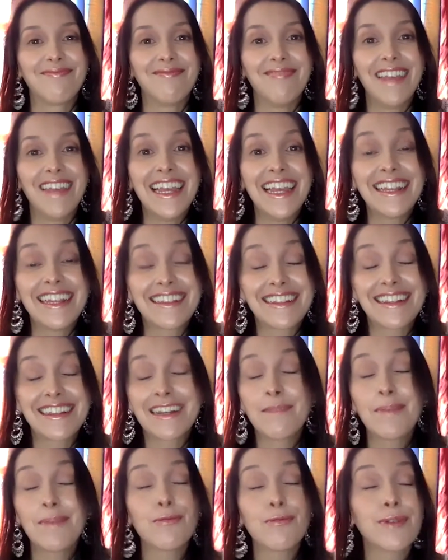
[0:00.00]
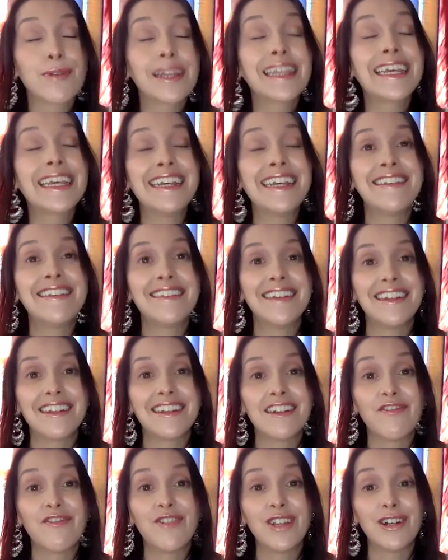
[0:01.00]
it can be really easy
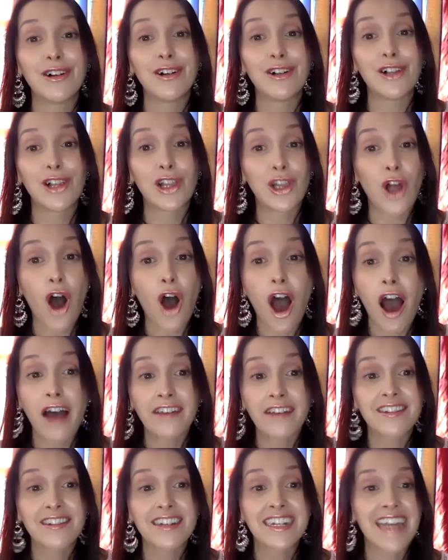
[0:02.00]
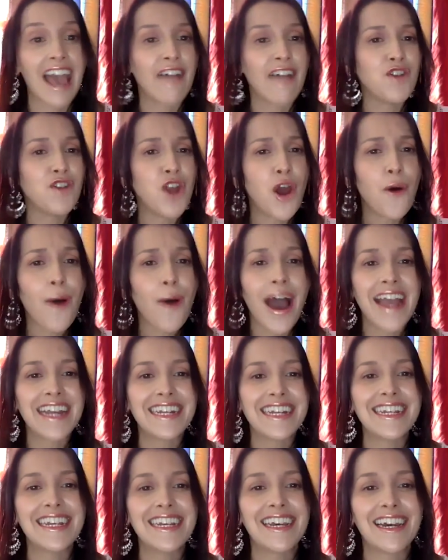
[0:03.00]
to feel lost, to have no
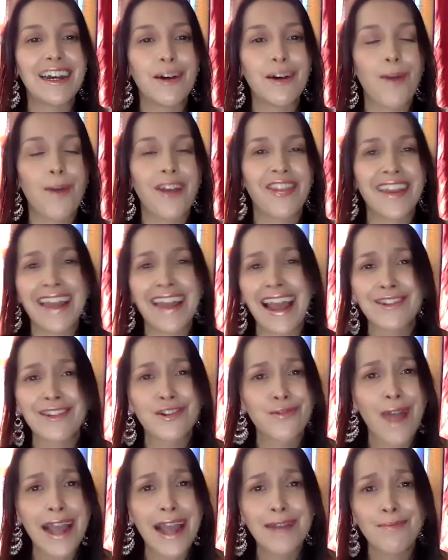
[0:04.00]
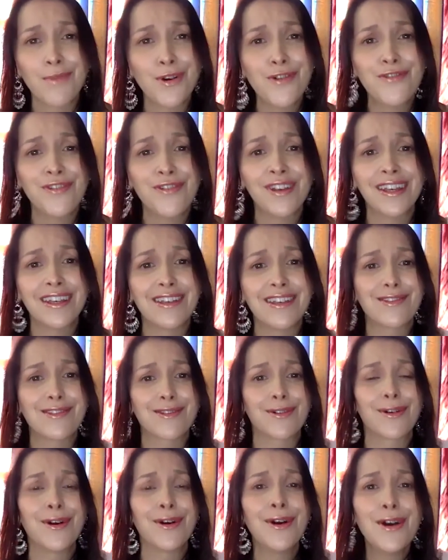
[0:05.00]
idea what the next right move is
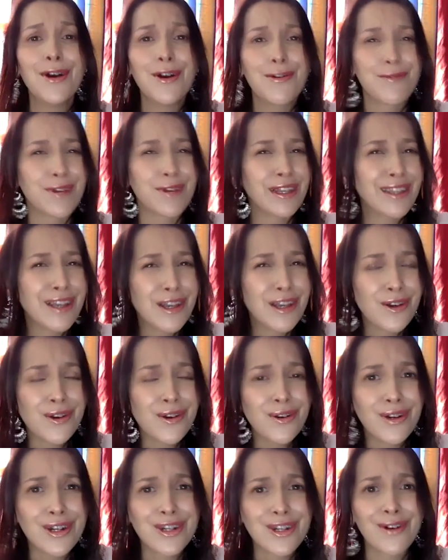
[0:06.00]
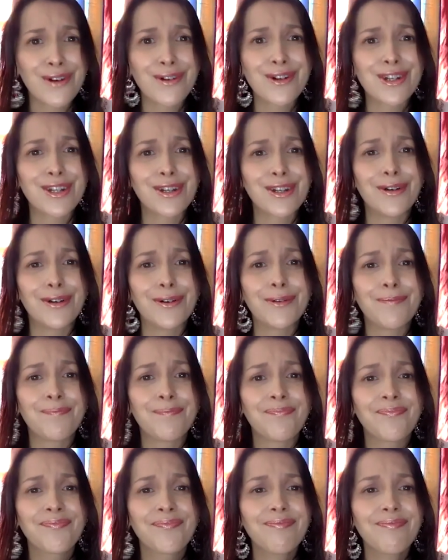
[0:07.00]
or really who to turn to.
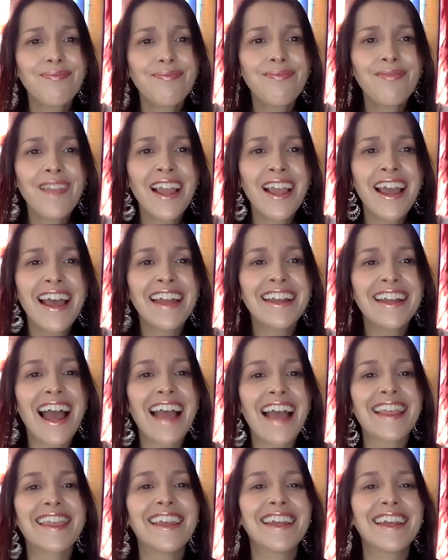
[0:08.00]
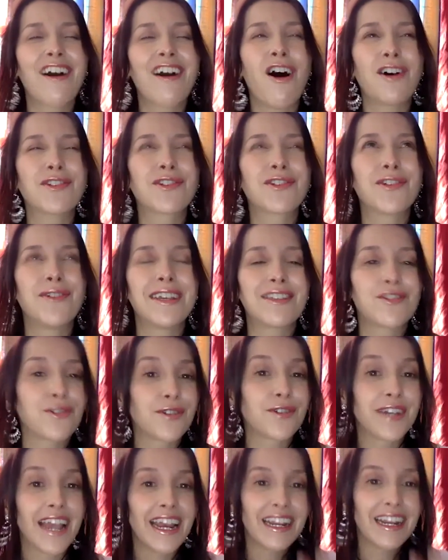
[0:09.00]
And I think also as
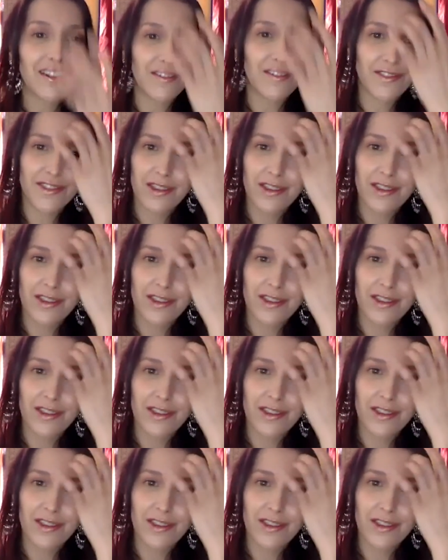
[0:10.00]
creatives,